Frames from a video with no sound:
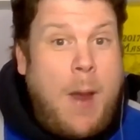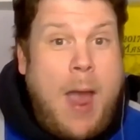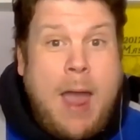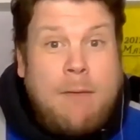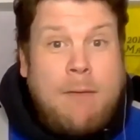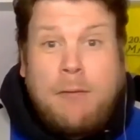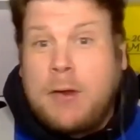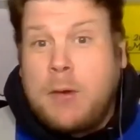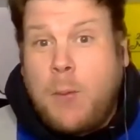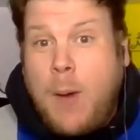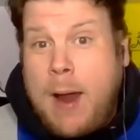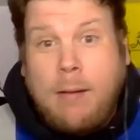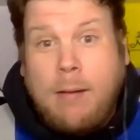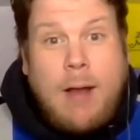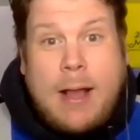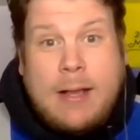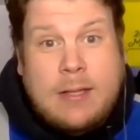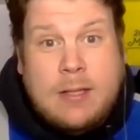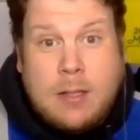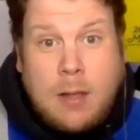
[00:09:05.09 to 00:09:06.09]
Everywhere
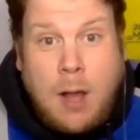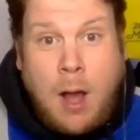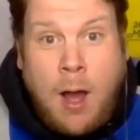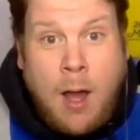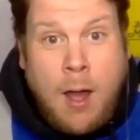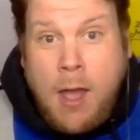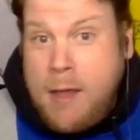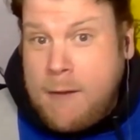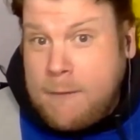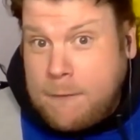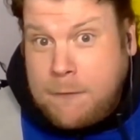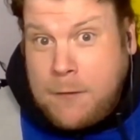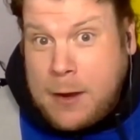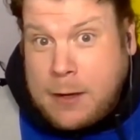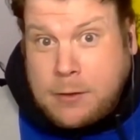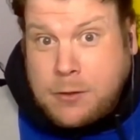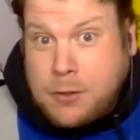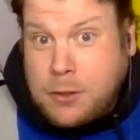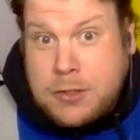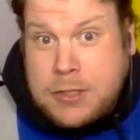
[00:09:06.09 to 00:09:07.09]
I saw
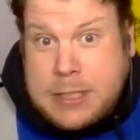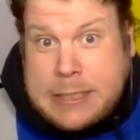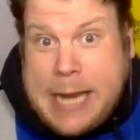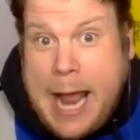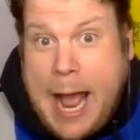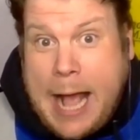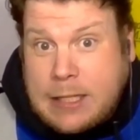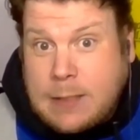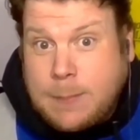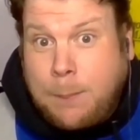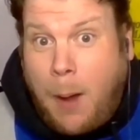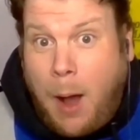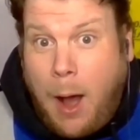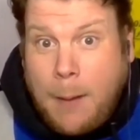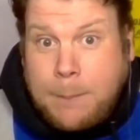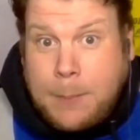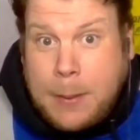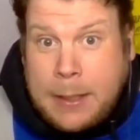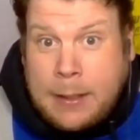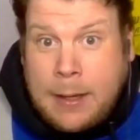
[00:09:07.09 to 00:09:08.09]
Viktor's stats
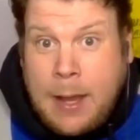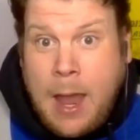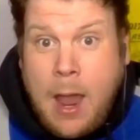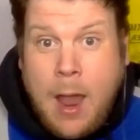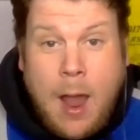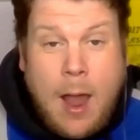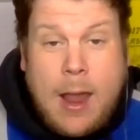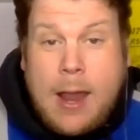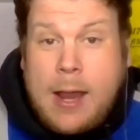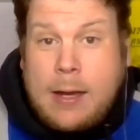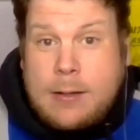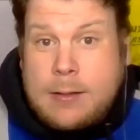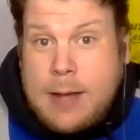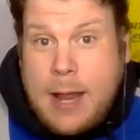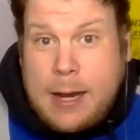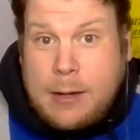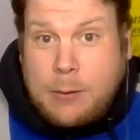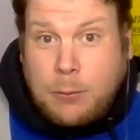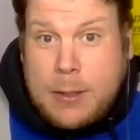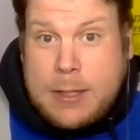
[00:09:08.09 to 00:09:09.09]
popping in,
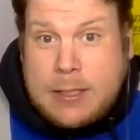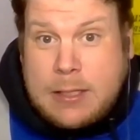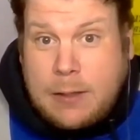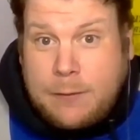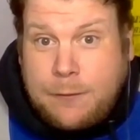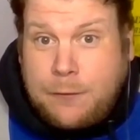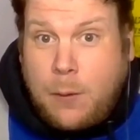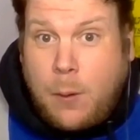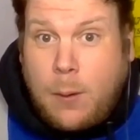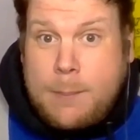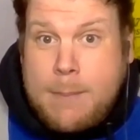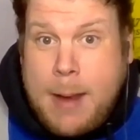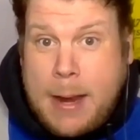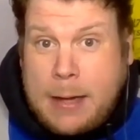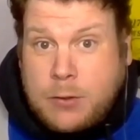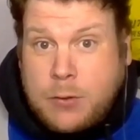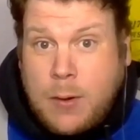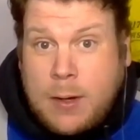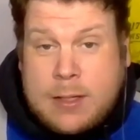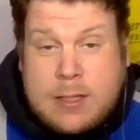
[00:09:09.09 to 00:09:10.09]
in recent form
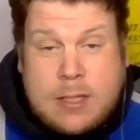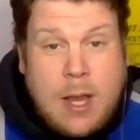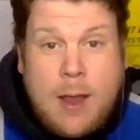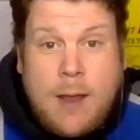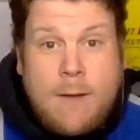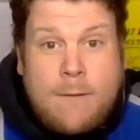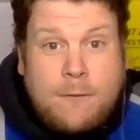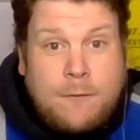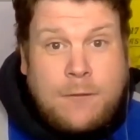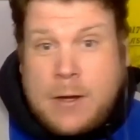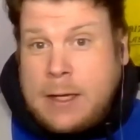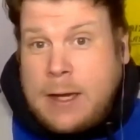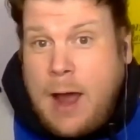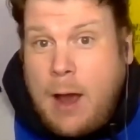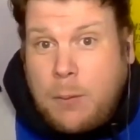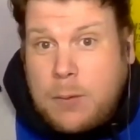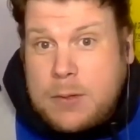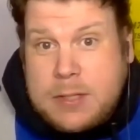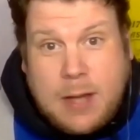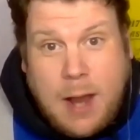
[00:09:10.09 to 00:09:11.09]
metrics,
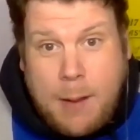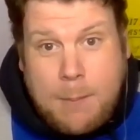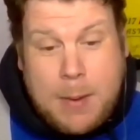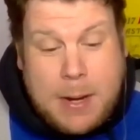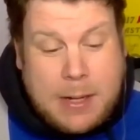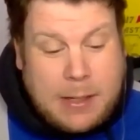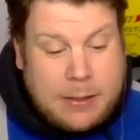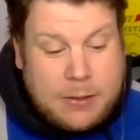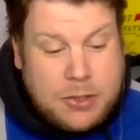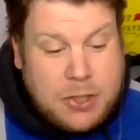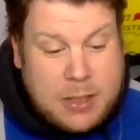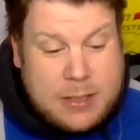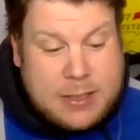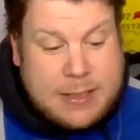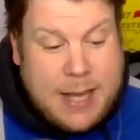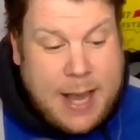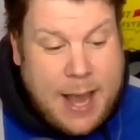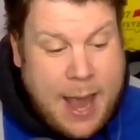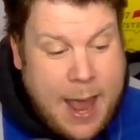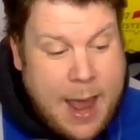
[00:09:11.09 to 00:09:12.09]
Finau was coming in just
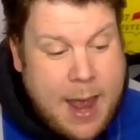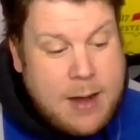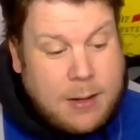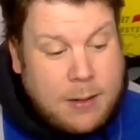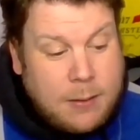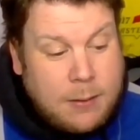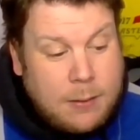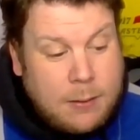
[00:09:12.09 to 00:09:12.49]
ahead,